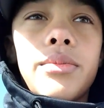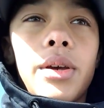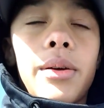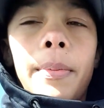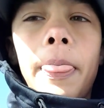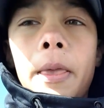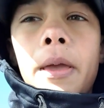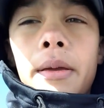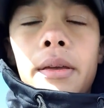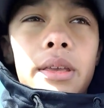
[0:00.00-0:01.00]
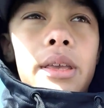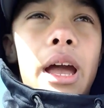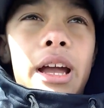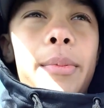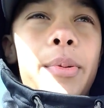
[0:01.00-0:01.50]
So
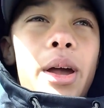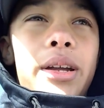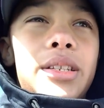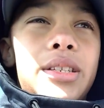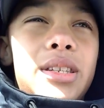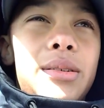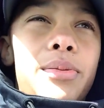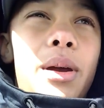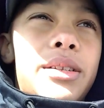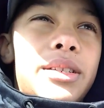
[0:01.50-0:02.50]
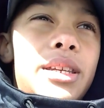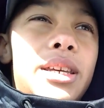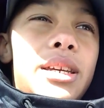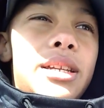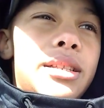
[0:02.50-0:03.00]
I got practice. And practice
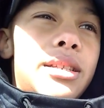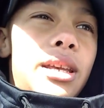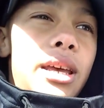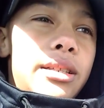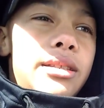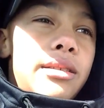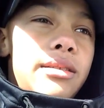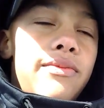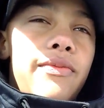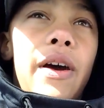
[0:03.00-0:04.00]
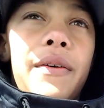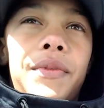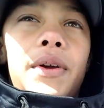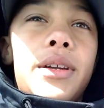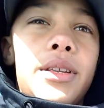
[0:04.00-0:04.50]
ends at
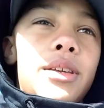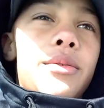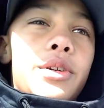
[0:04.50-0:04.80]
5:30.